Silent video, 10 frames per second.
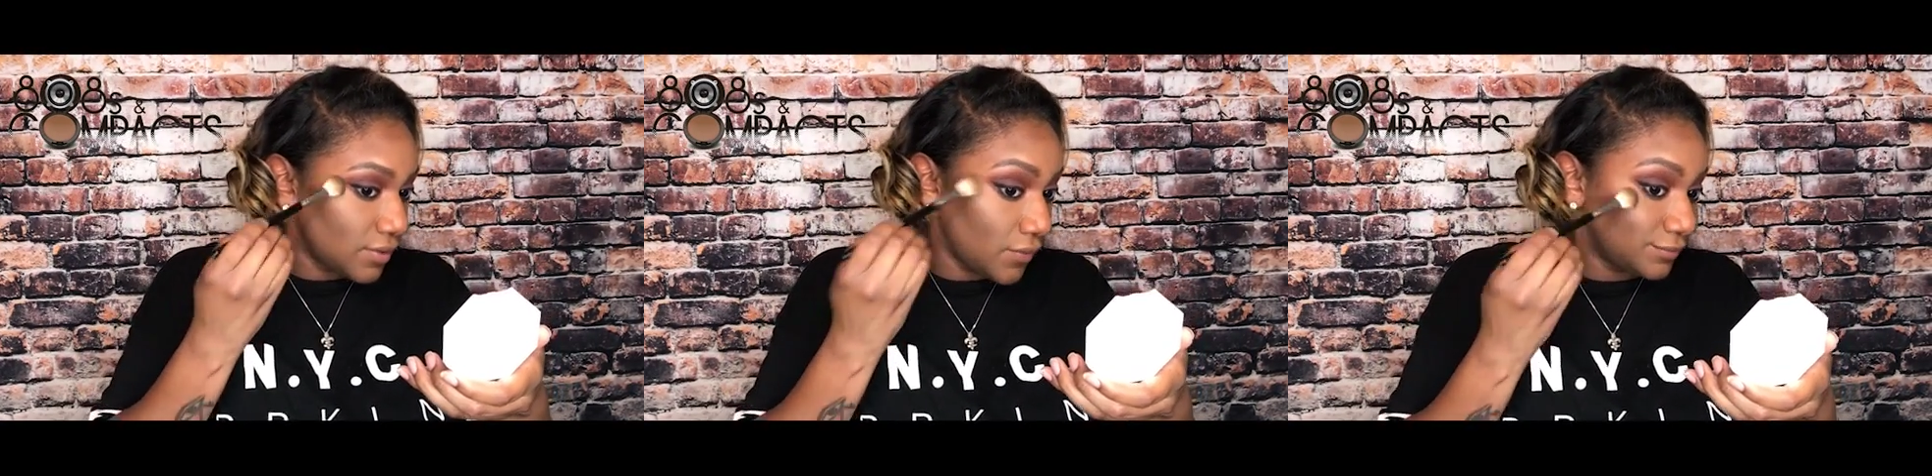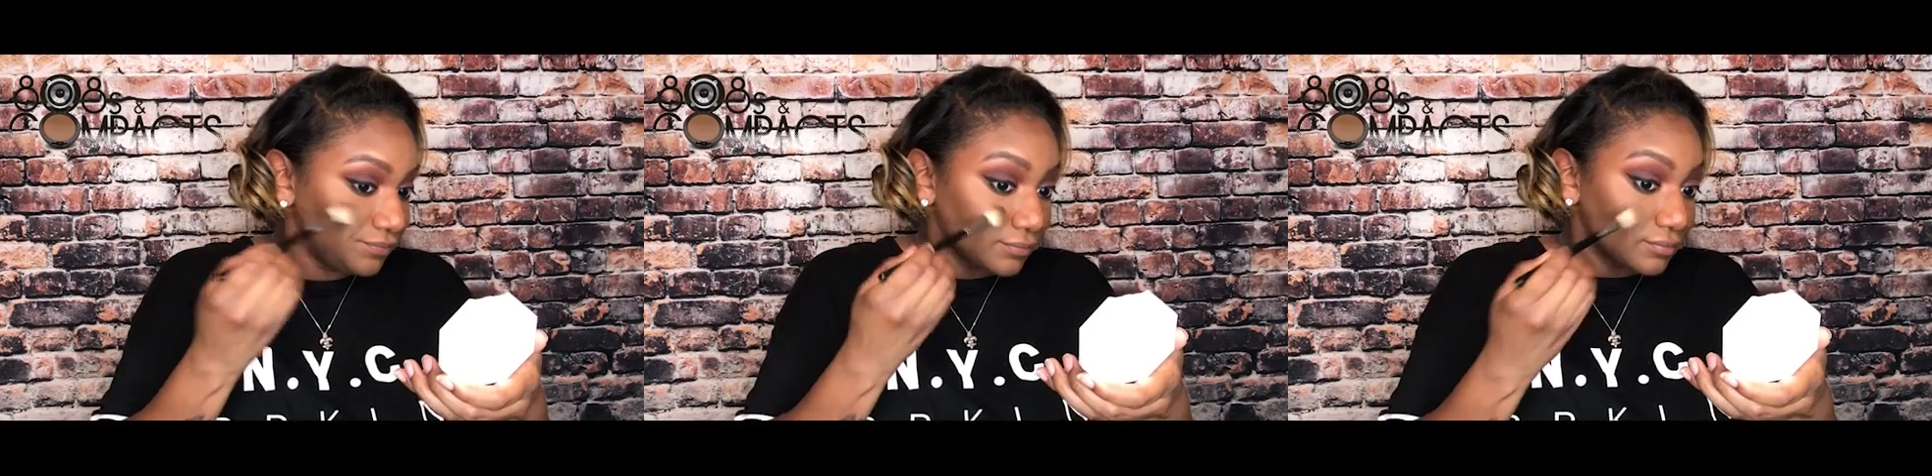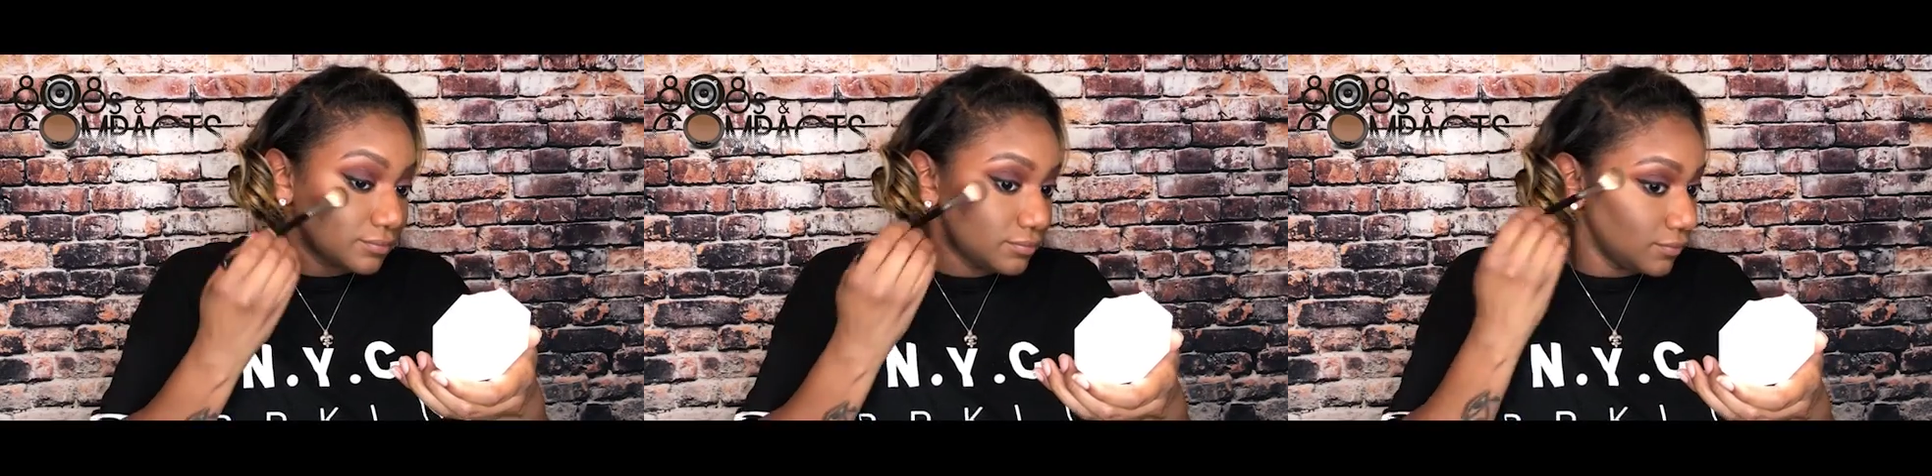I'm
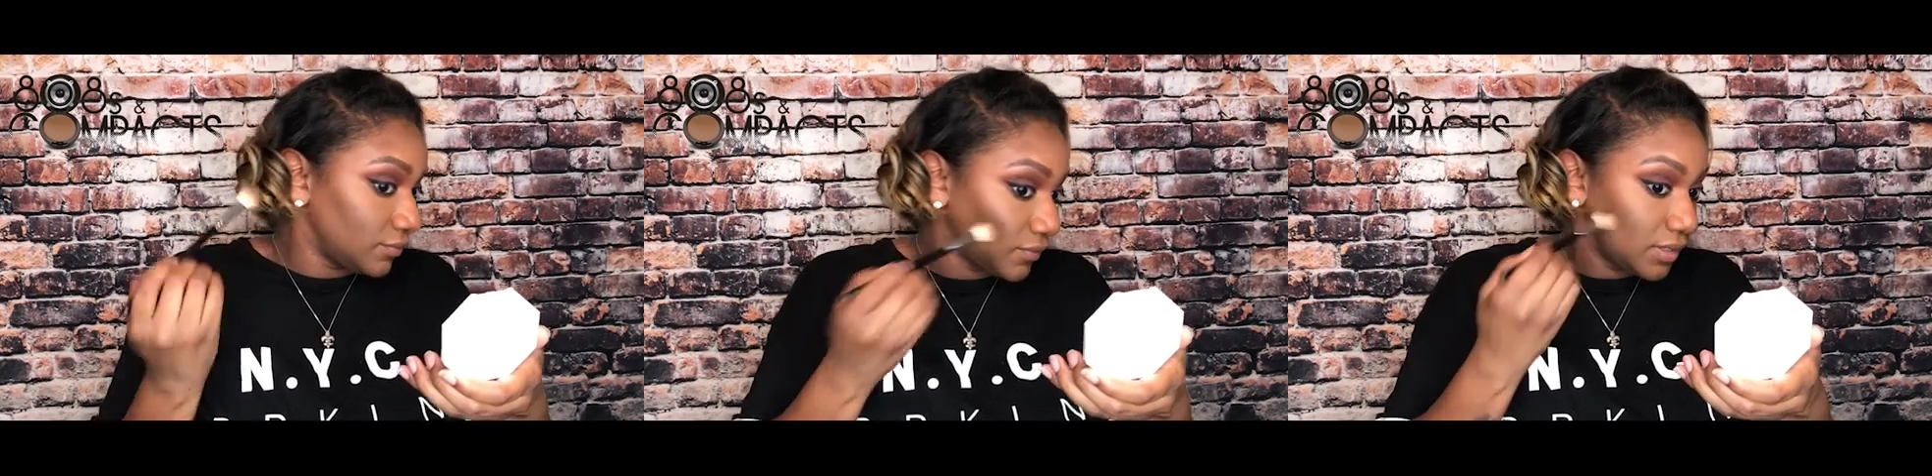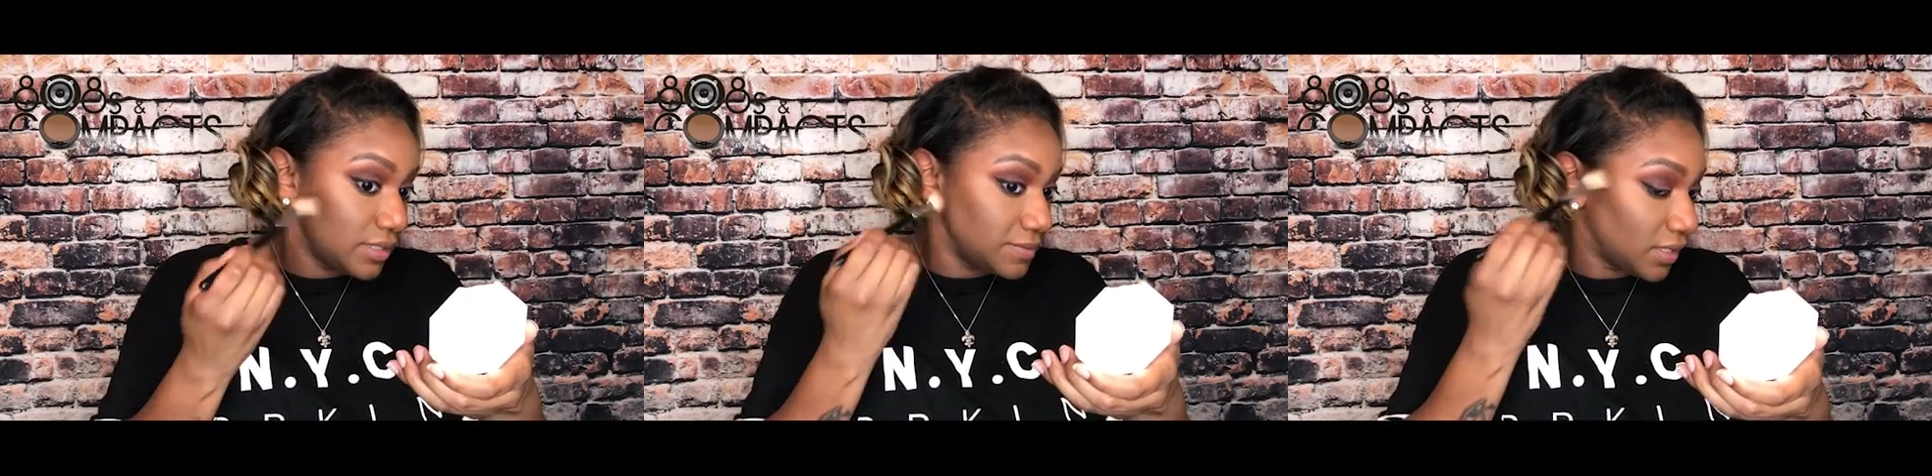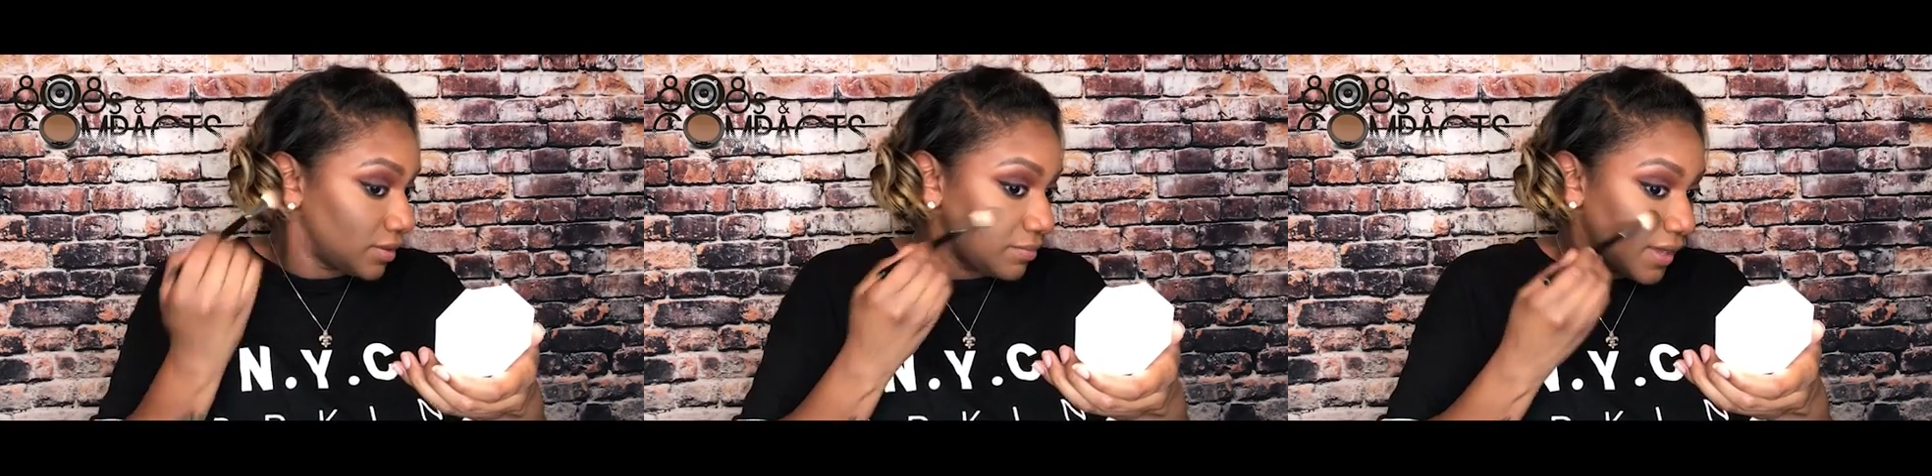mixing two
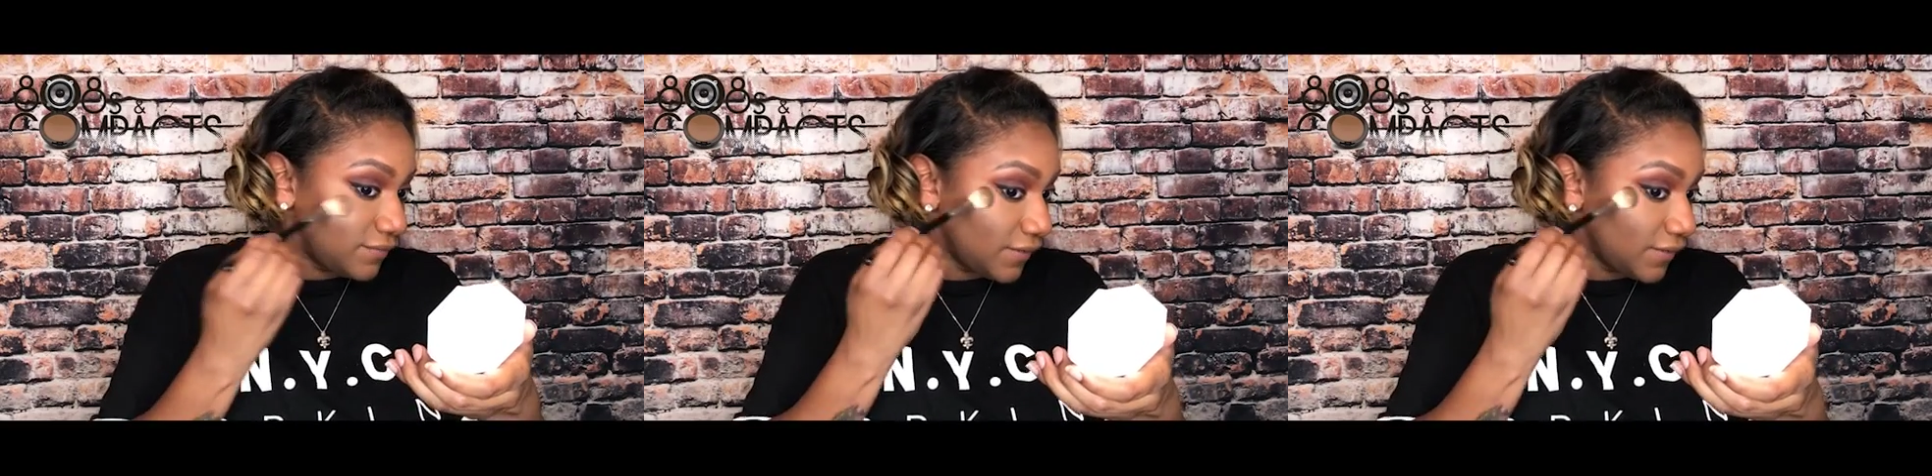of my